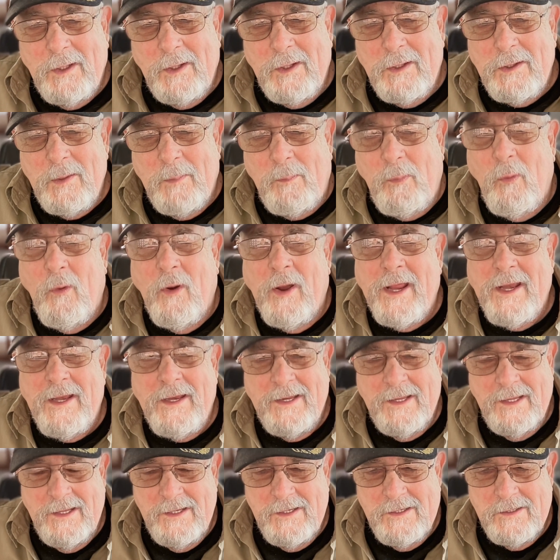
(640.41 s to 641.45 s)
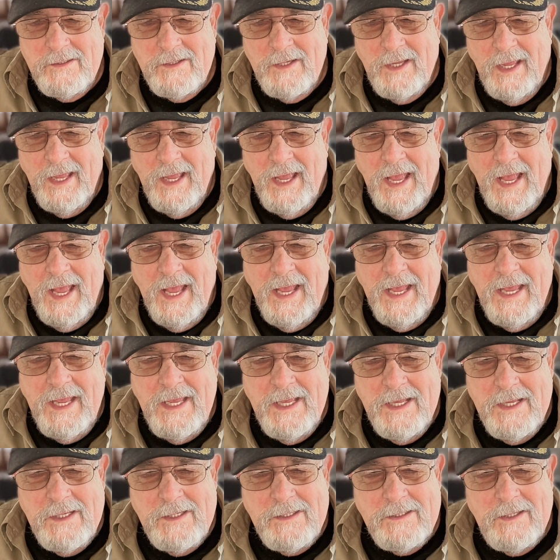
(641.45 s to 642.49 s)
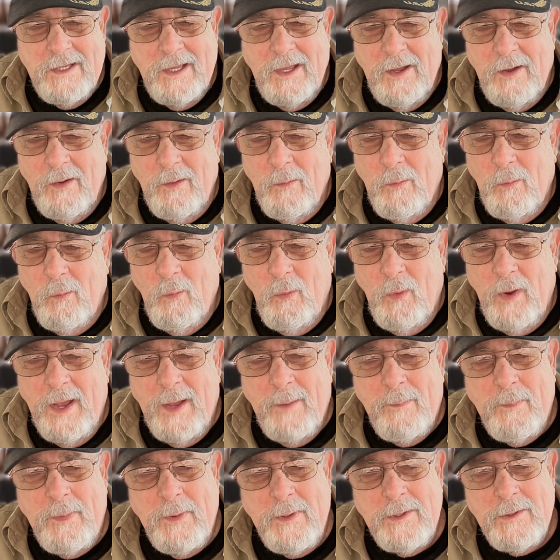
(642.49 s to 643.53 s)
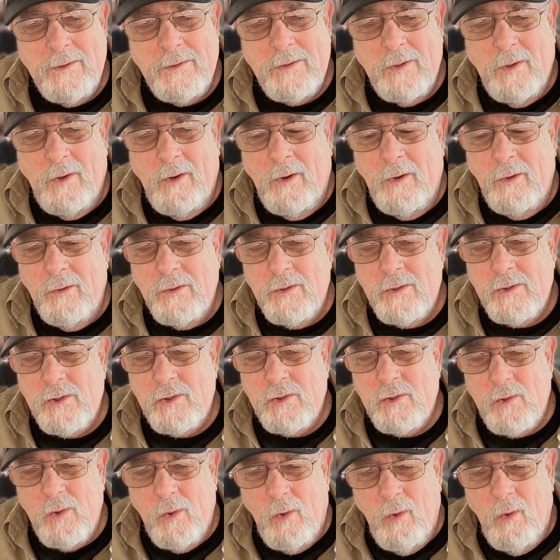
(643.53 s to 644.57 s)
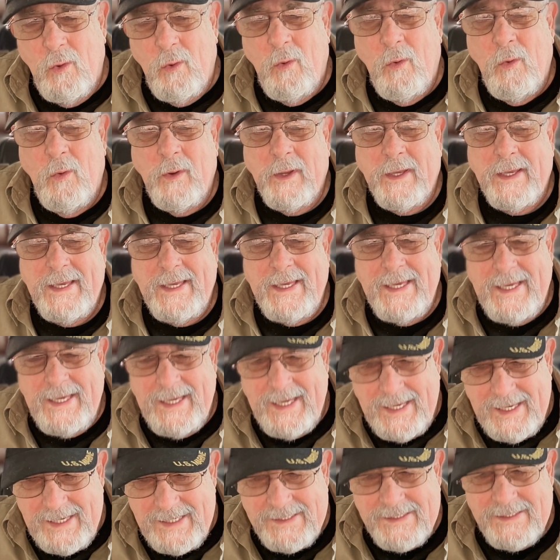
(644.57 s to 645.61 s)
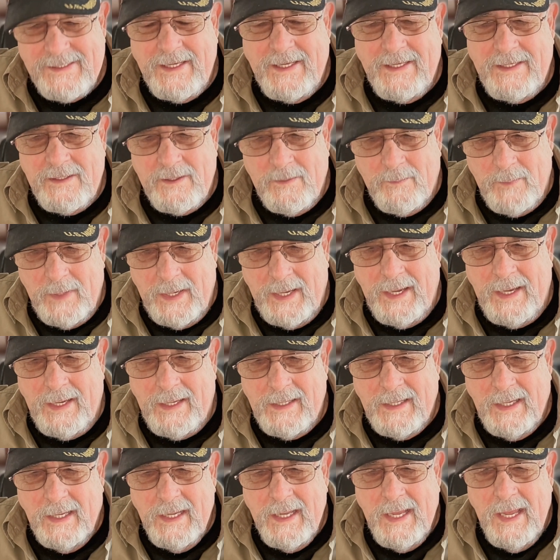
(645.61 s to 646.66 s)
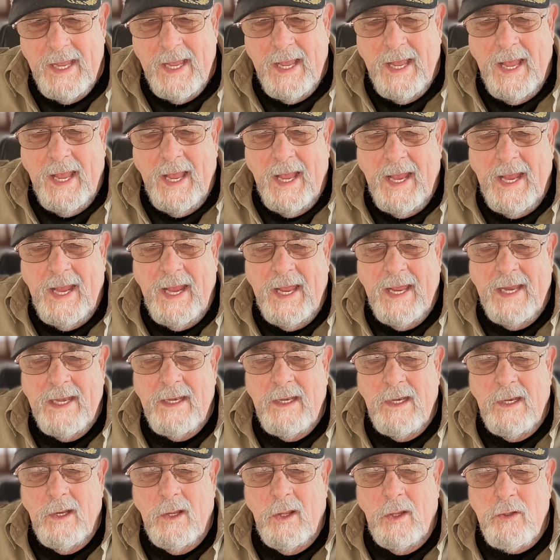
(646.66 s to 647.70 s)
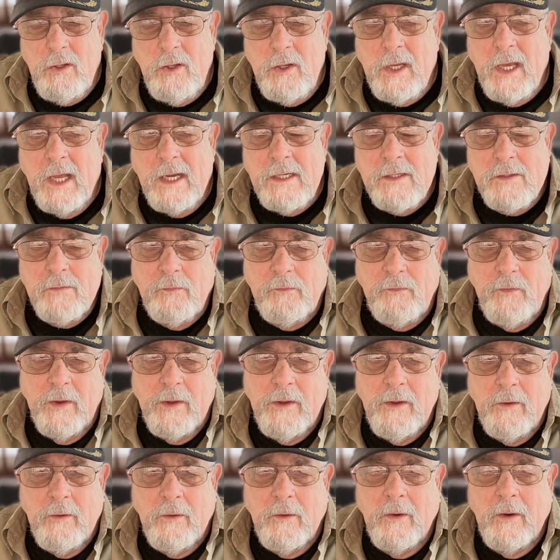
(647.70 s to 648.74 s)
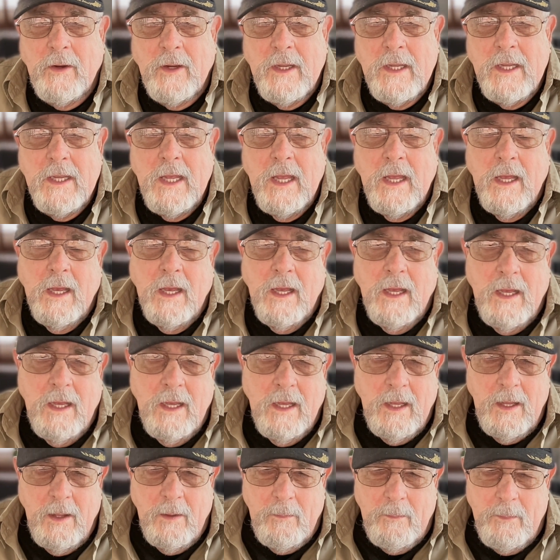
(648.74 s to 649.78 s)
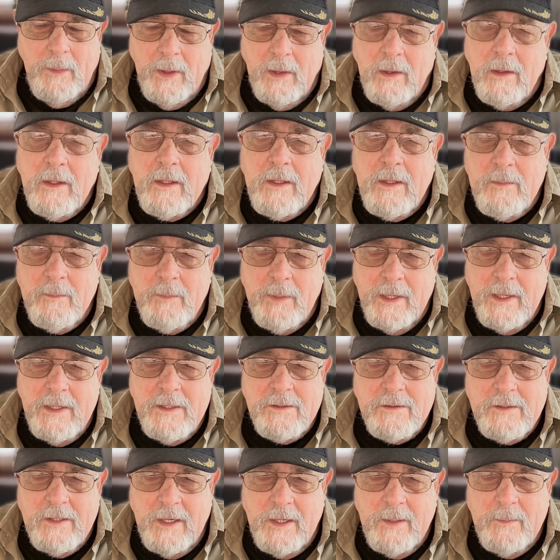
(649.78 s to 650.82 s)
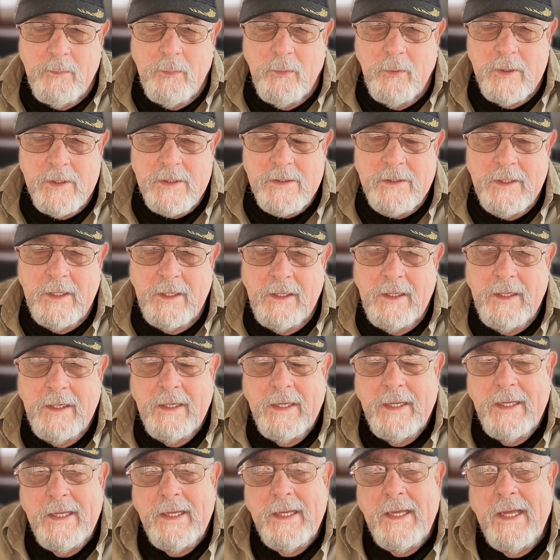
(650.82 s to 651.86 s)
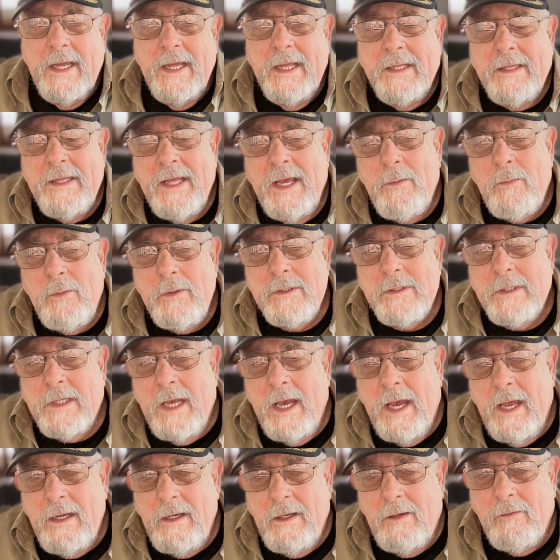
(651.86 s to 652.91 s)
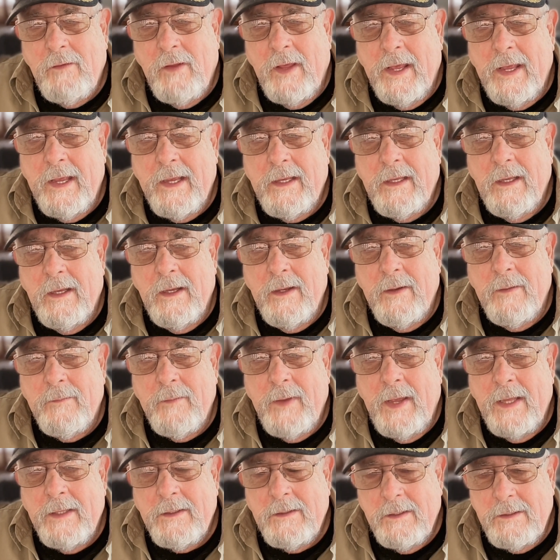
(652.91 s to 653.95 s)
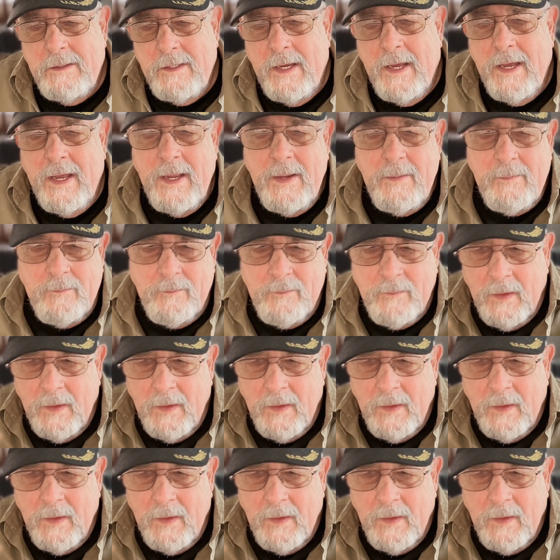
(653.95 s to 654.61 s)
The point is weapons are so easy to make, and you got to figure Pelican Bay State Prison. That was kind of like at the time